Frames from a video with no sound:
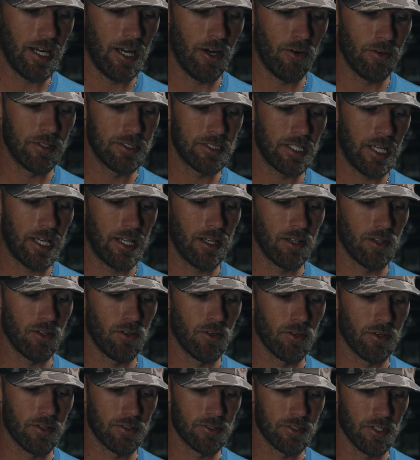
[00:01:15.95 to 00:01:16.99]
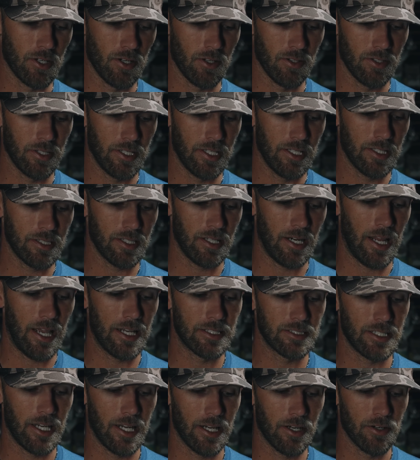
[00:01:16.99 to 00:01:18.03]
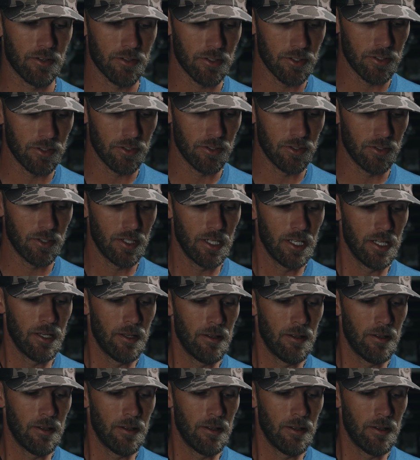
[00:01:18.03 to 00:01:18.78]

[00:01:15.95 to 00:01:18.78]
I always had a longer draw length, and as I grew,